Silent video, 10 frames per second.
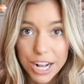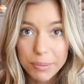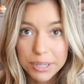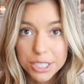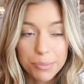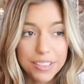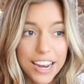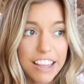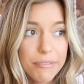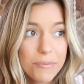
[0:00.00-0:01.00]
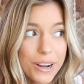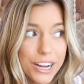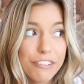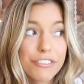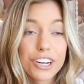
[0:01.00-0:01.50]
to talk about something that I've been
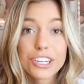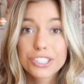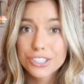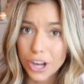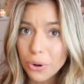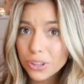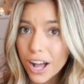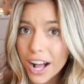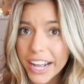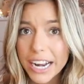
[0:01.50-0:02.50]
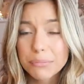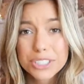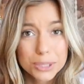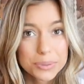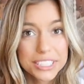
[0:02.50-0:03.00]
wearing for so long, and I'm
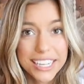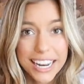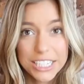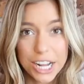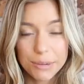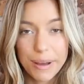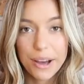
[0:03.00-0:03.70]
super excited to talk